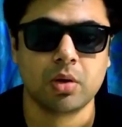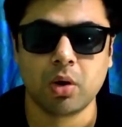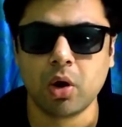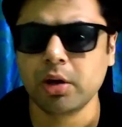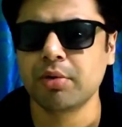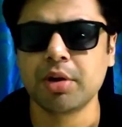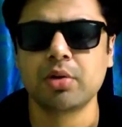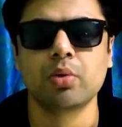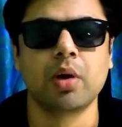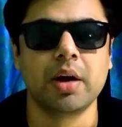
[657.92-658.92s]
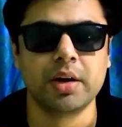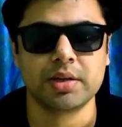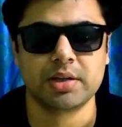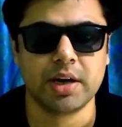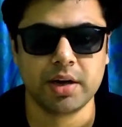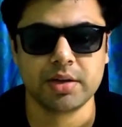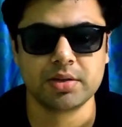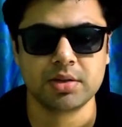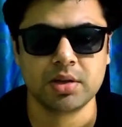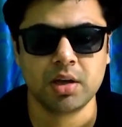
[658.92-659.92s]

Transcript: all you need to understand is